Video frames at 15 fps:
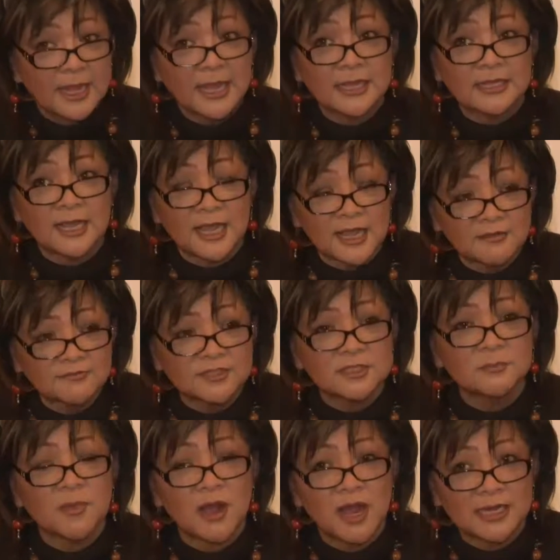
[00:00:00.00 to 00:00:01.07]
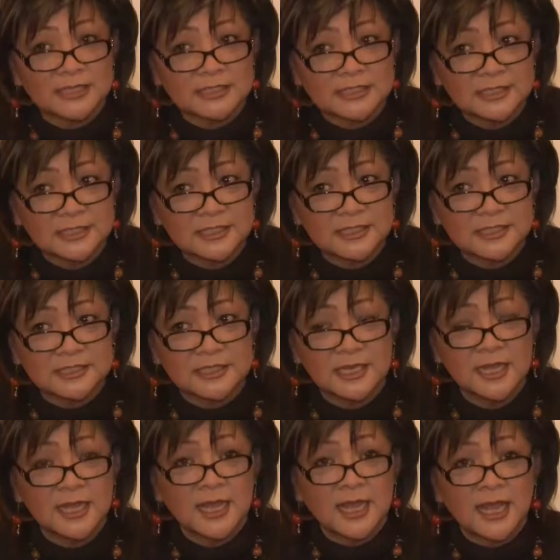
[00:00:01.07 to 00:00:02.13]
And have some ideas
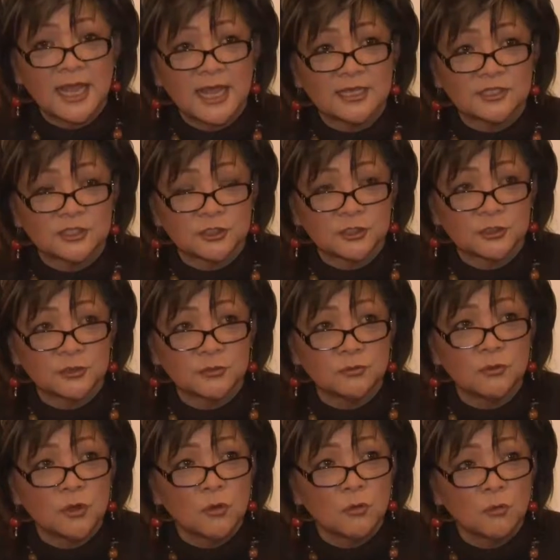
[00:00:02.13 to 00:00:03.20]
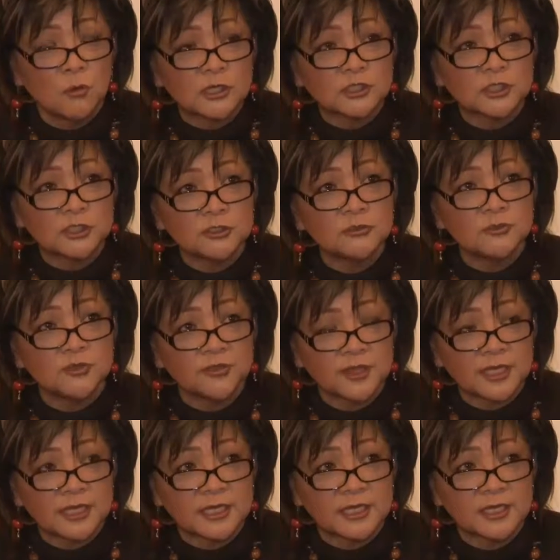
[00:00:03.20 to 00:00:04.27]
as to what you
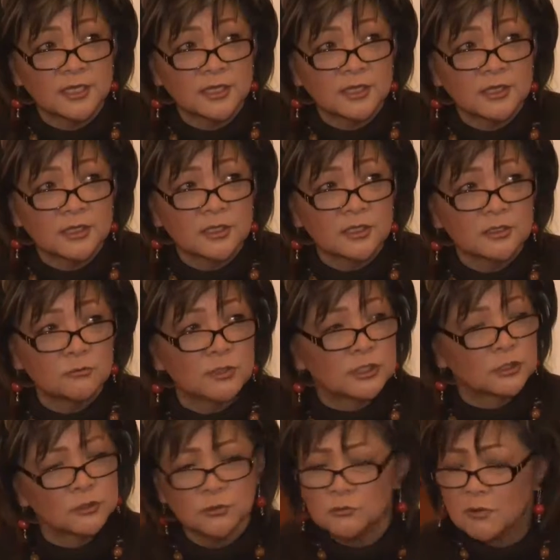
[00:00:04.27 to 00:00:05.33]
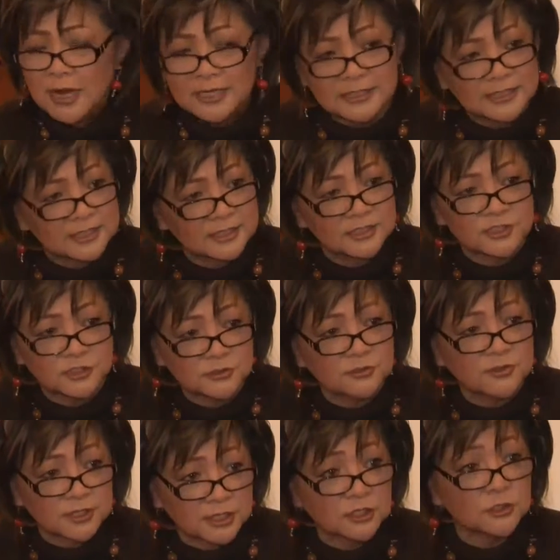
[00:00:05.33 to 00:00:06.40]
think, what new ideas you
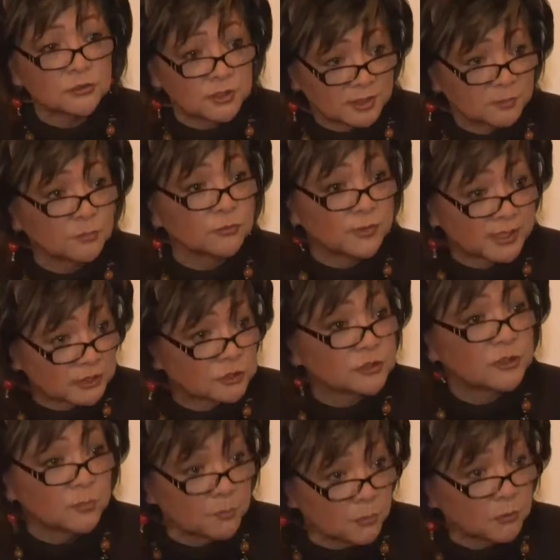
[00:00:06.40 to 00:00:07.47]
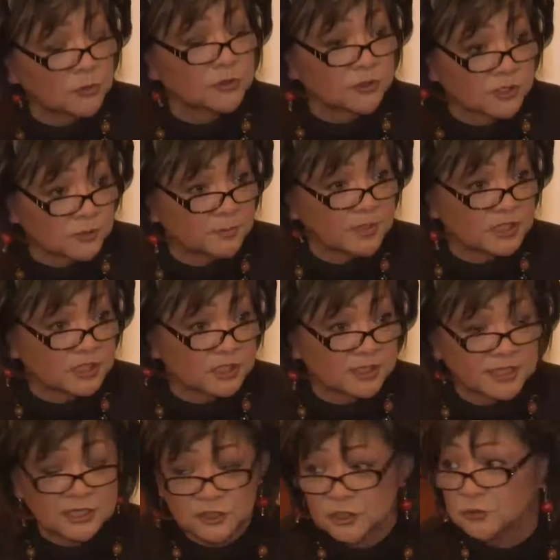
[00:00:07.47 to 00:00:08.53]
think you can bring to the board or
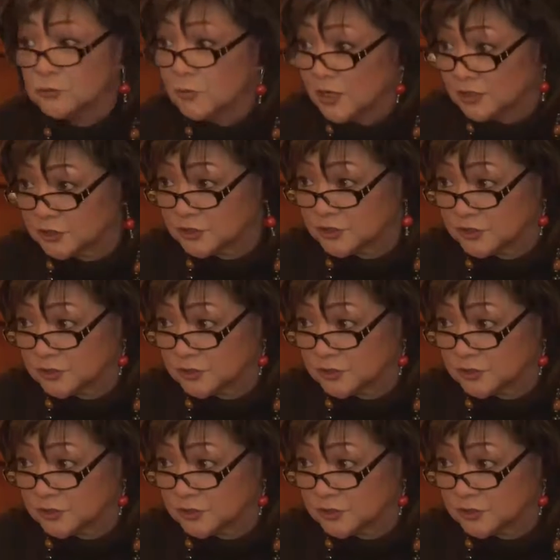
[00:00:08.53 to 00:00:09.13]
commission that you want to